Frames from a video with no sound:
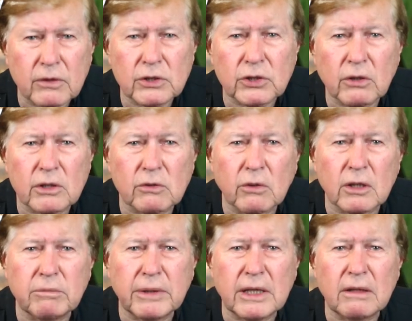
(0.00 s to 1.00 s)
insurance
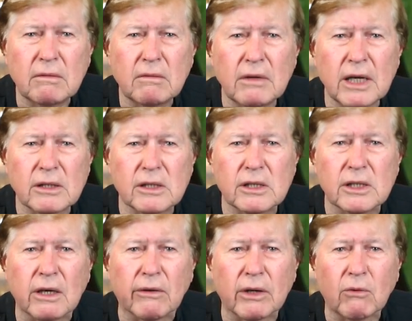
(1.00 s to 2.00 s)
wouldn't be
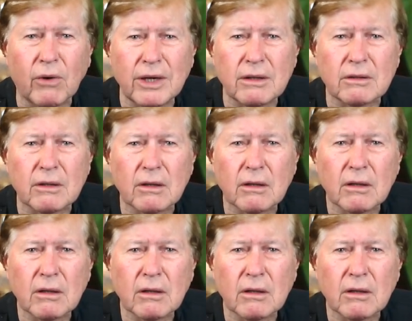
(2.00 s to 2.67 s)
necessary, would it?